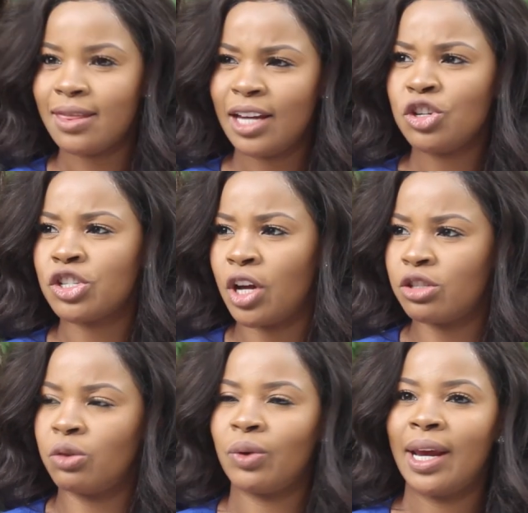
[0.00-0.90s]
And then you start
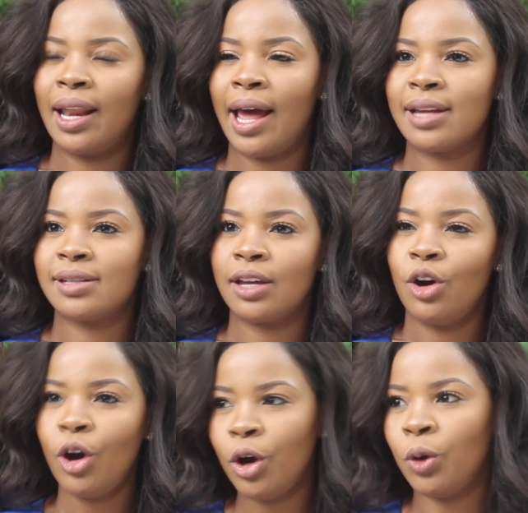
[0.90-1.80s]
to realize that,
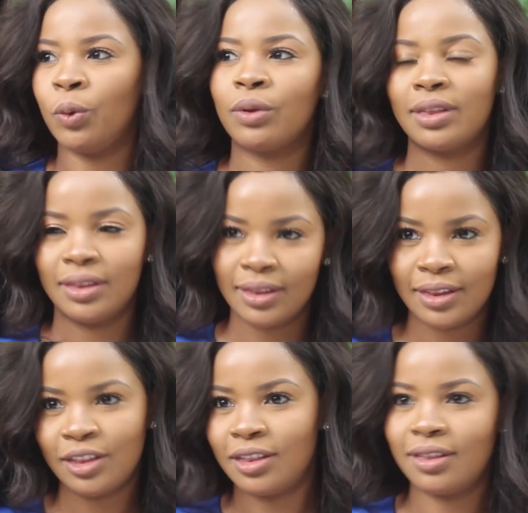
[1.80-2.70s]
oh,
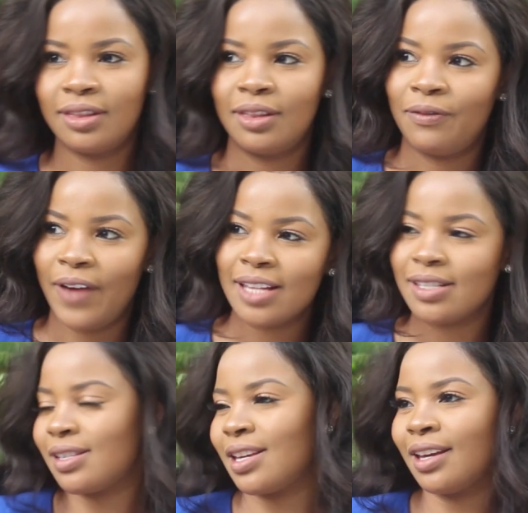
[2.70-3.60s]
the
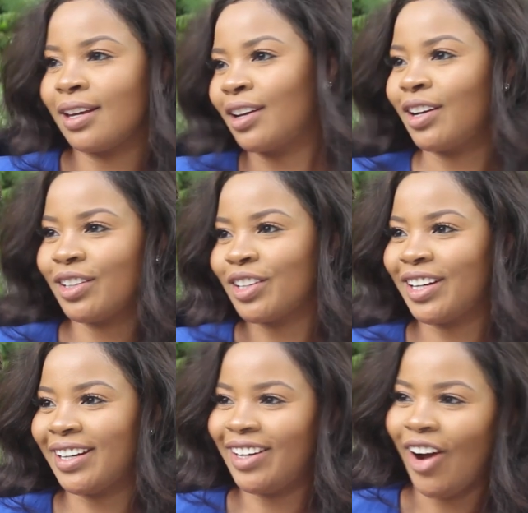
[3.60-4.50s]
fancy
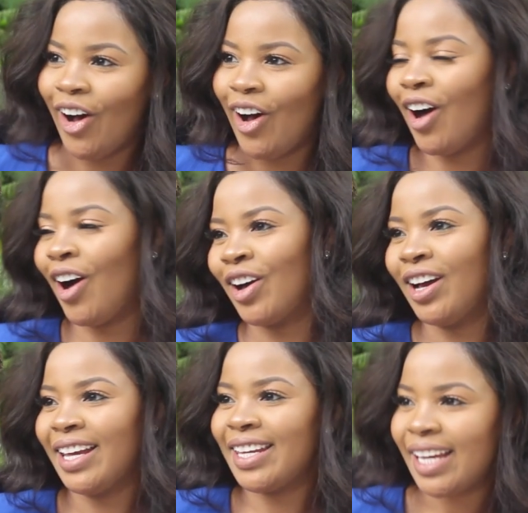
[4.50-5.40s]
car
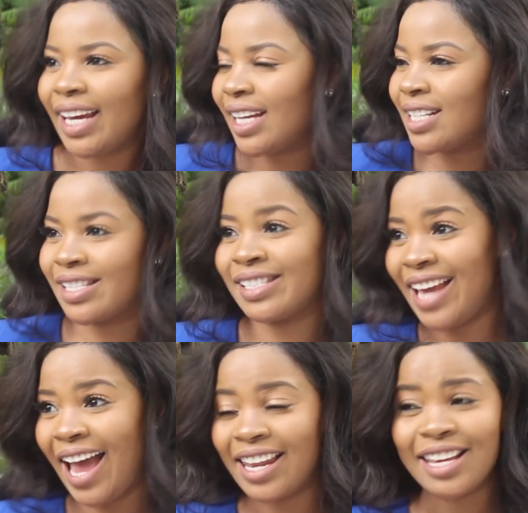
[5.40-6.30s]
kids
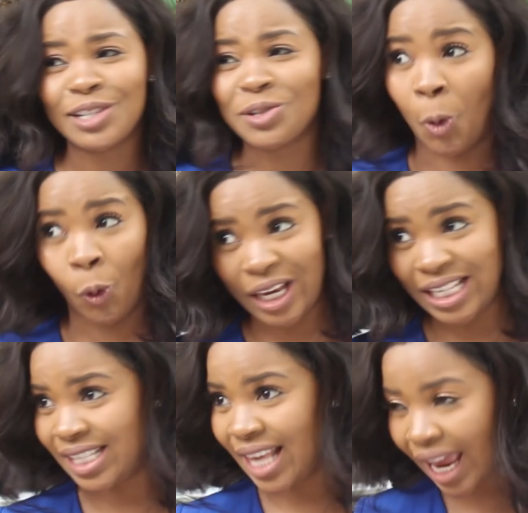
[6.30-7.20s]
dad isn't
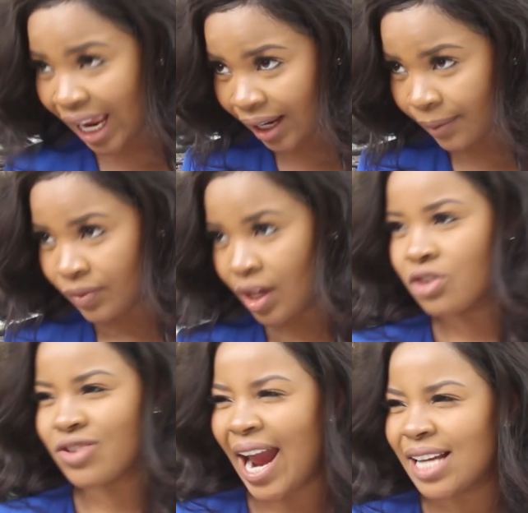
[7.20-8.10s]
always there,
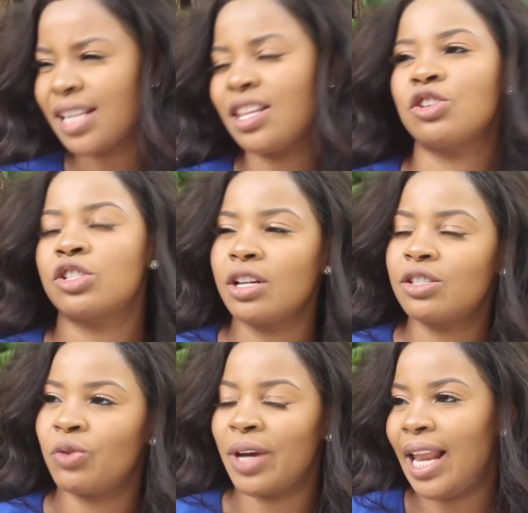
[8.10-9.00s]
right? And then you start
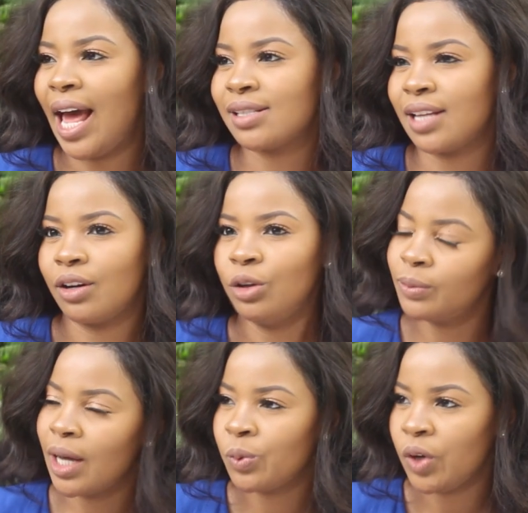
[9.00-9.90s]
to realize that, oh
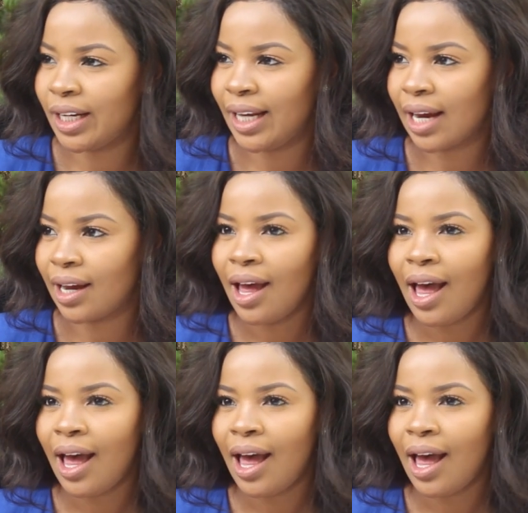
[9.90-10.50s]
my word, like